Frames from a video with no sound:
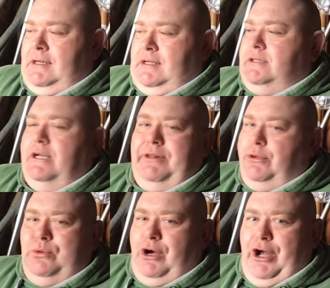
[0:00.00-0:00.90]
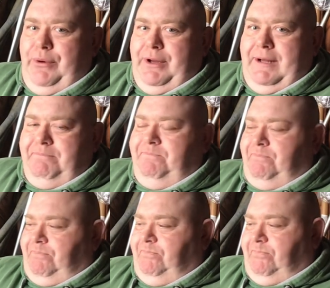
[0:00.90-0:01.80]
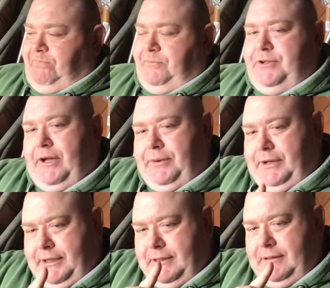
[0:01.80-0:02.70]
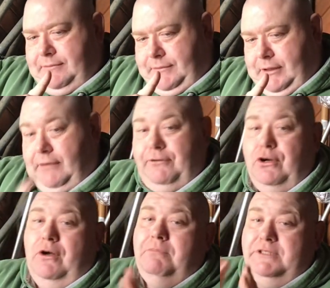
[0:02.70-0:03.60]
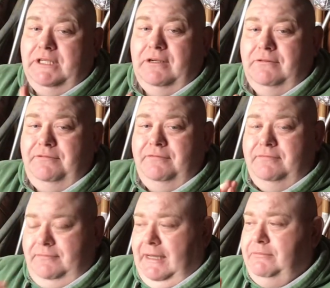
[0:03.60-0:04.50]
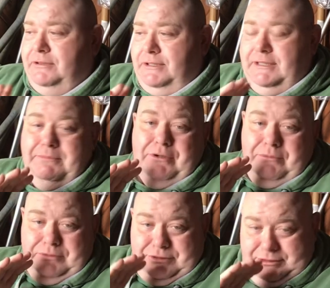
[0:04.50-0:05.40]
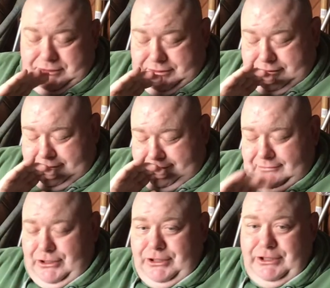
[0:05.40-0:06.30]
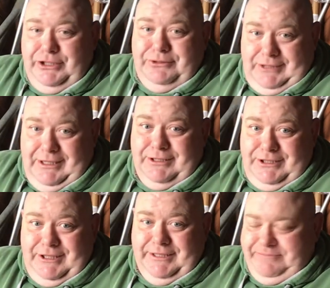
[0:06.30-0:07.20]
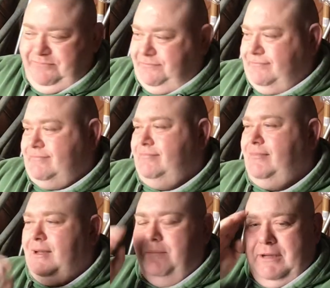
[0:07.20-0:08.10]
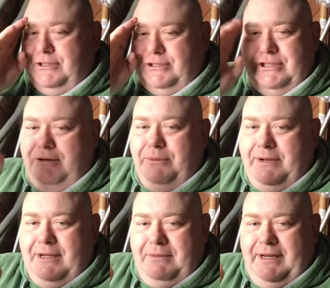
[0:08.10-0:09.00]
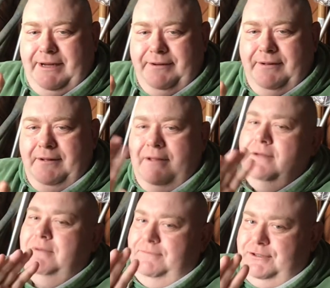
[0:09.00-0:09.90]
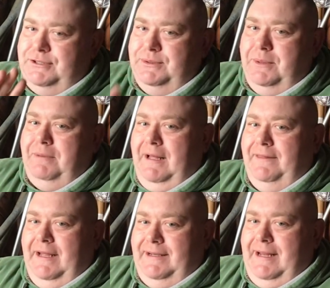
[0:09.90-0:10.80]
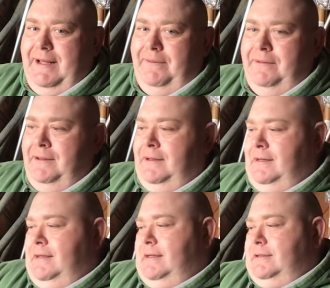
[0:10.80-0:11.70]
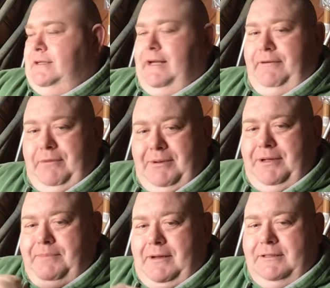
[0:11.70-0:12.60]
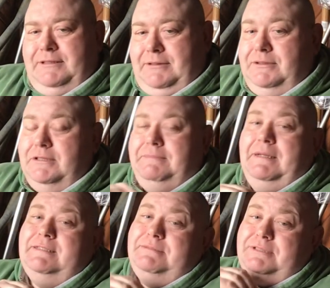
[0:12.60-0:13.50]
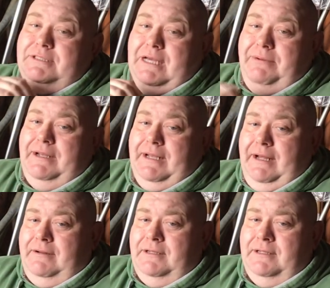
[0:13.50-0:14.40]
so they all got hoed up. So, and I forgot myself, that was the tip I should have used last year, but I just totally went out my head. I've just thought about that now. So yeah, if you're putting your parsnips in, because parsnips can go in now,